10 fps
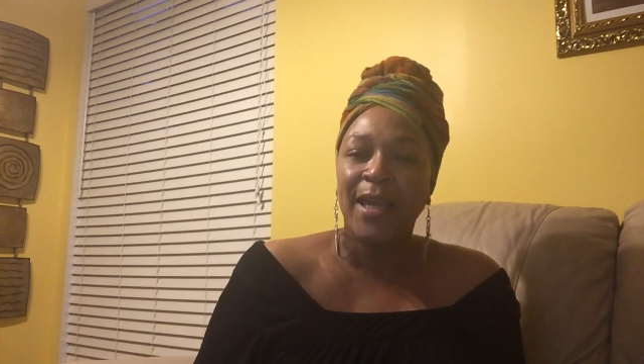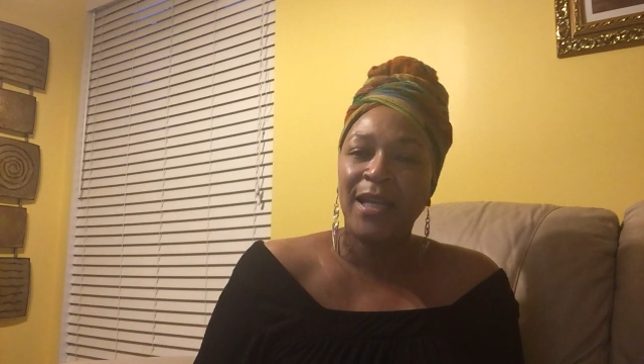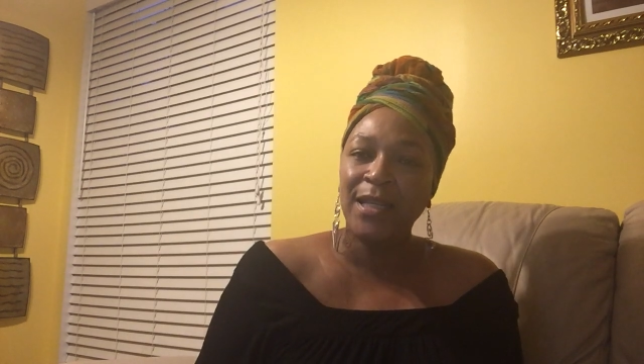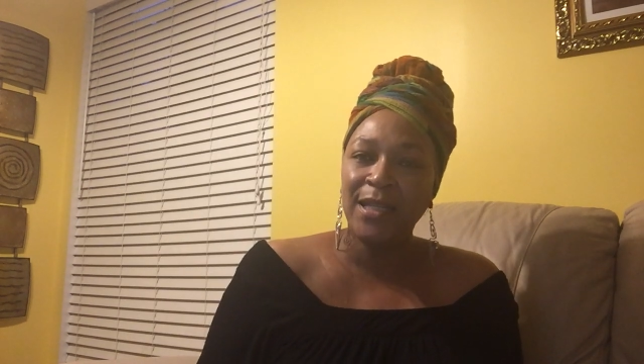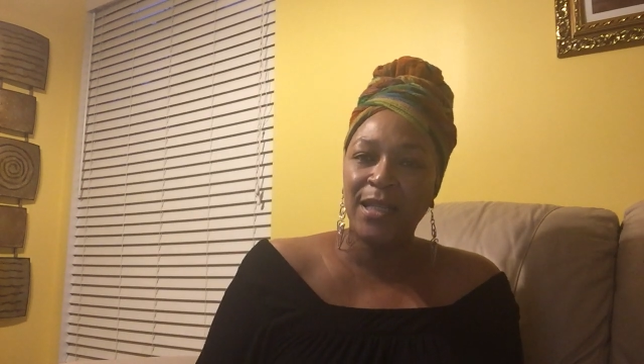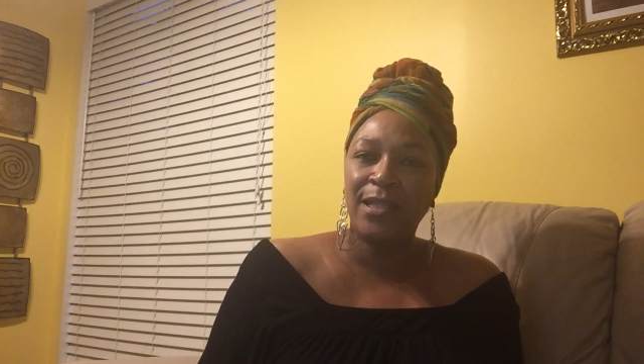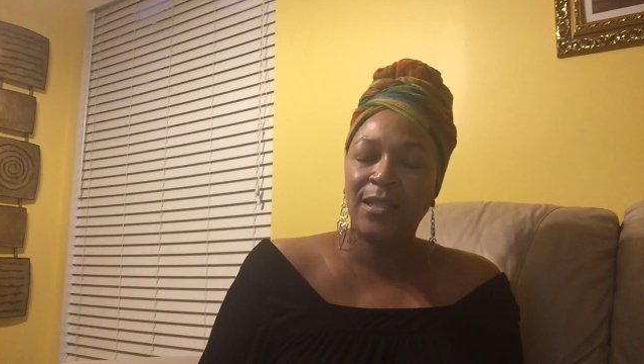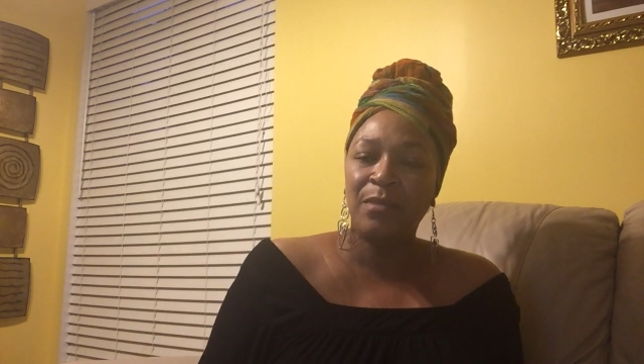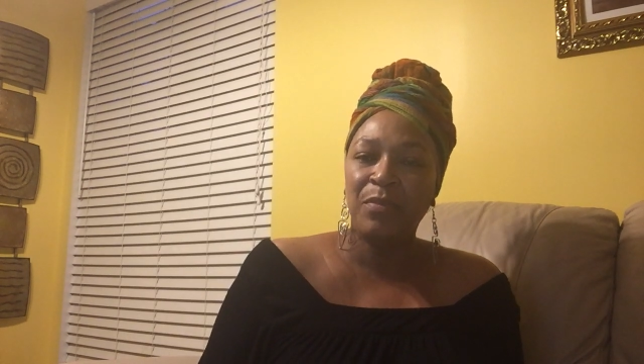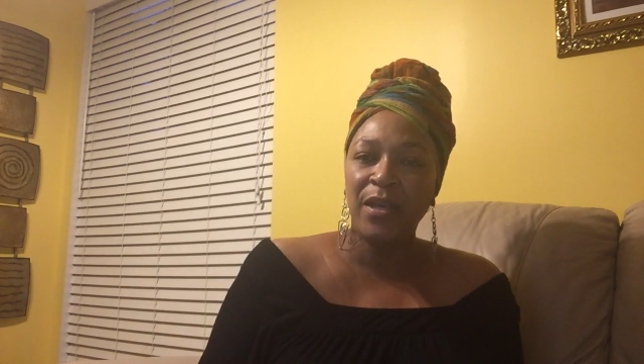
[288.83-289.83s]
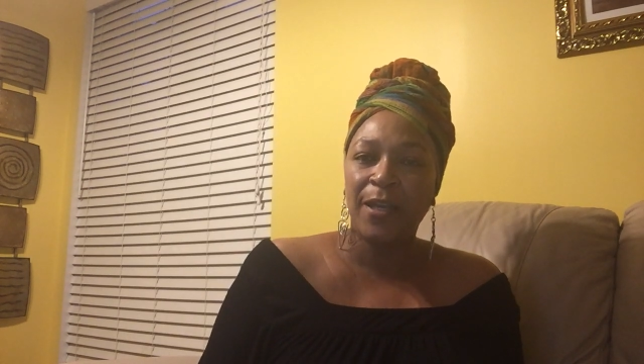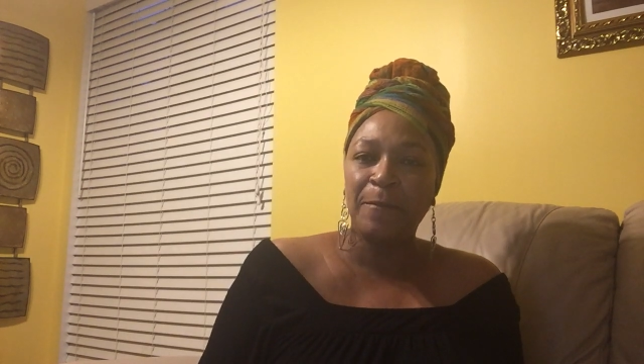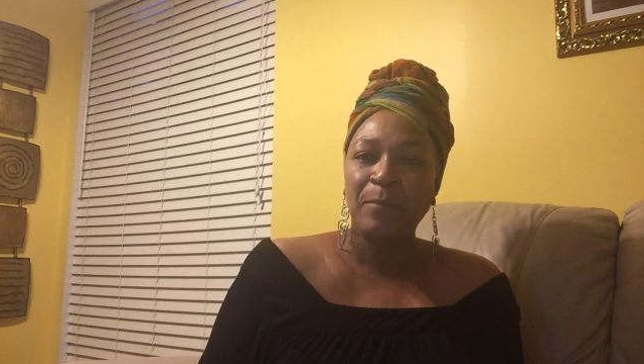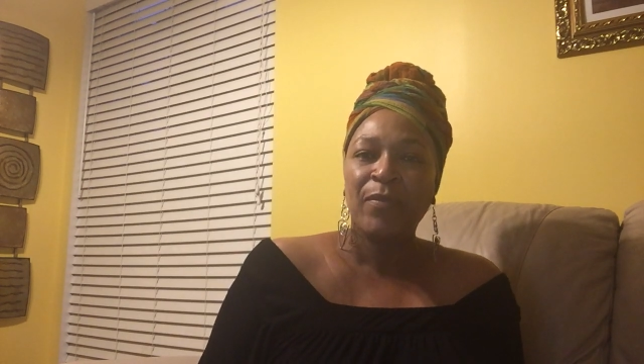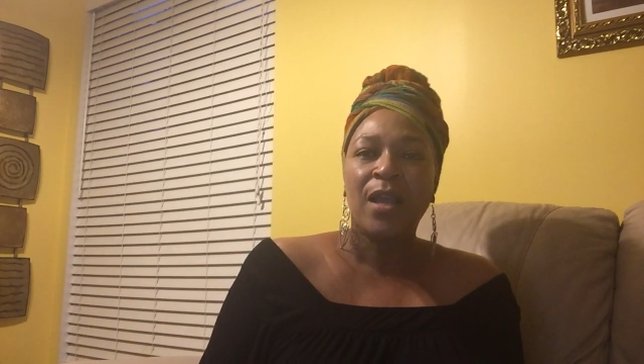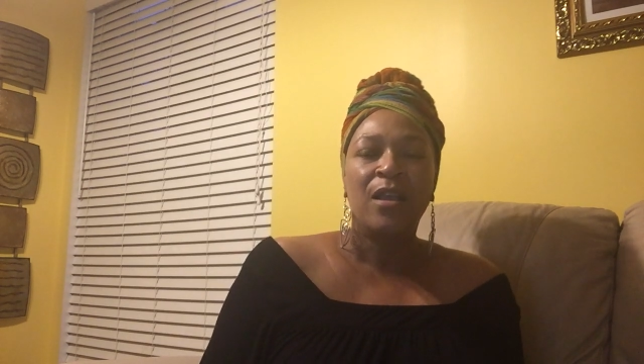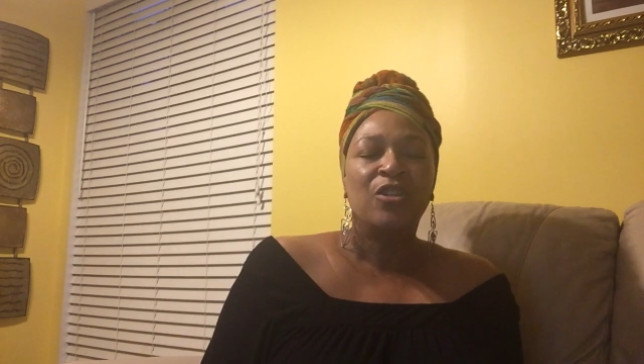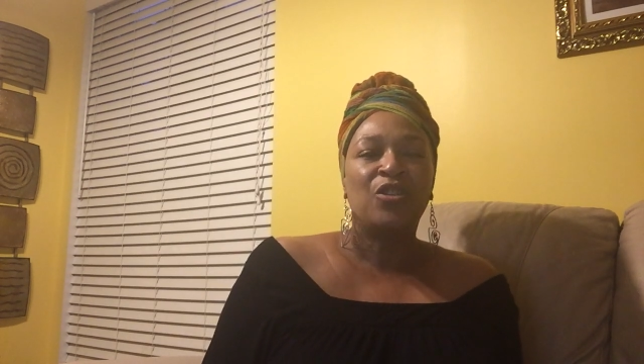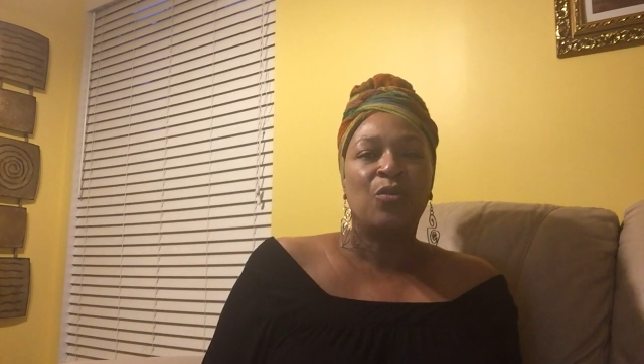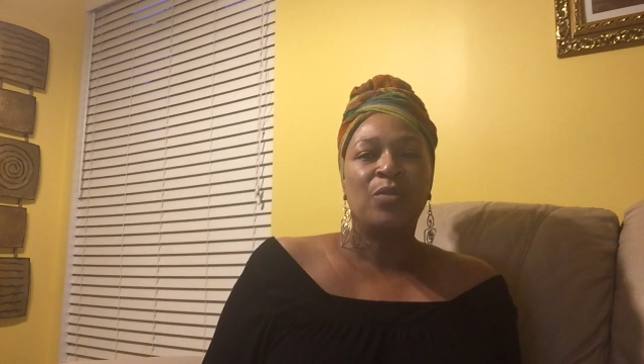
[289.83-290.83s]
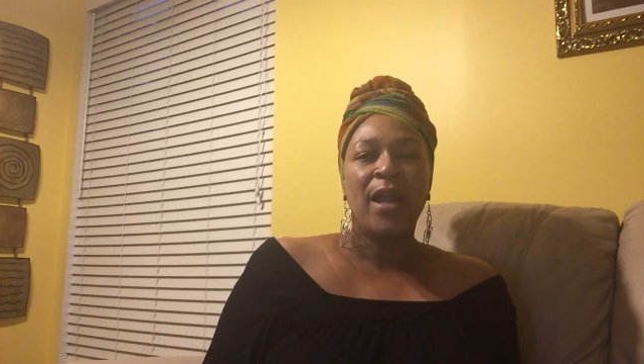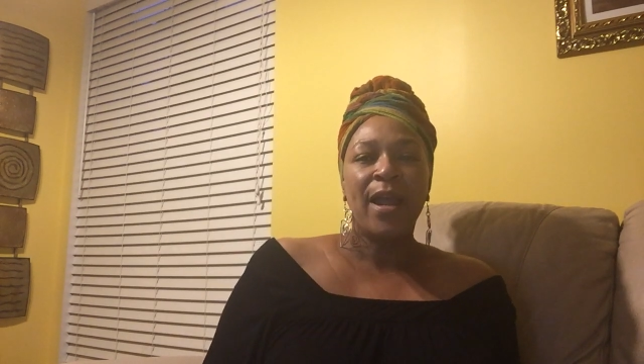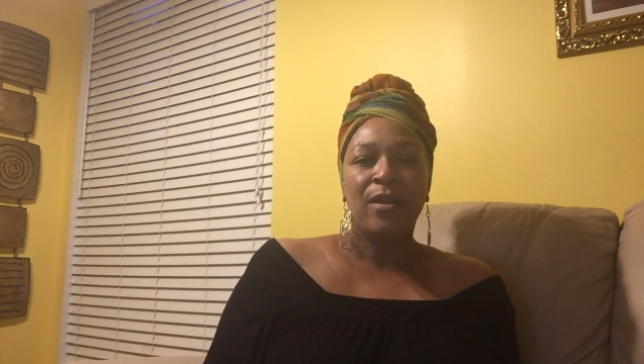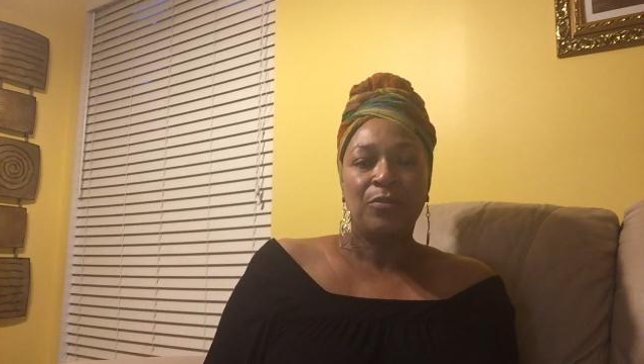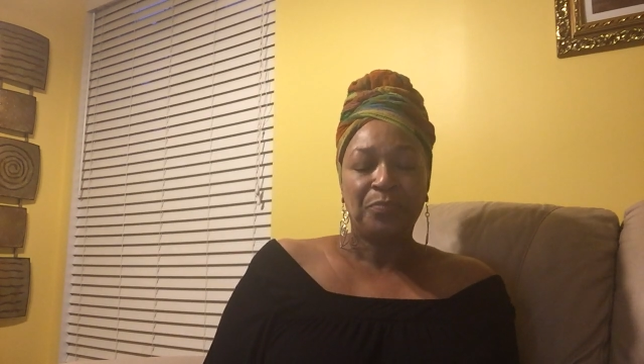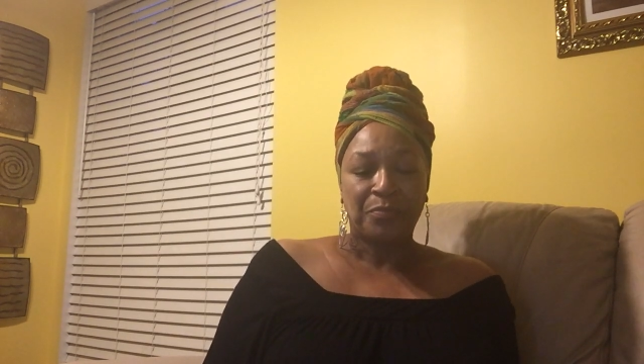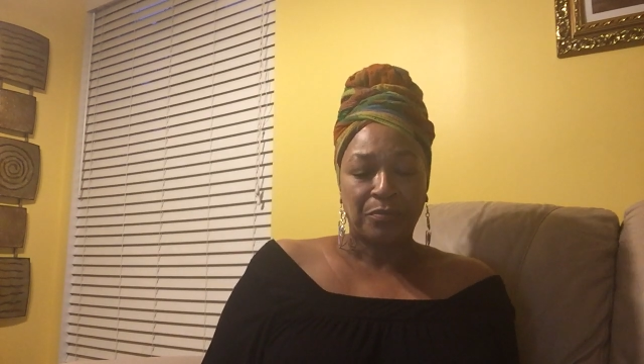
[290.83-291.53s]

he needs to be. So now,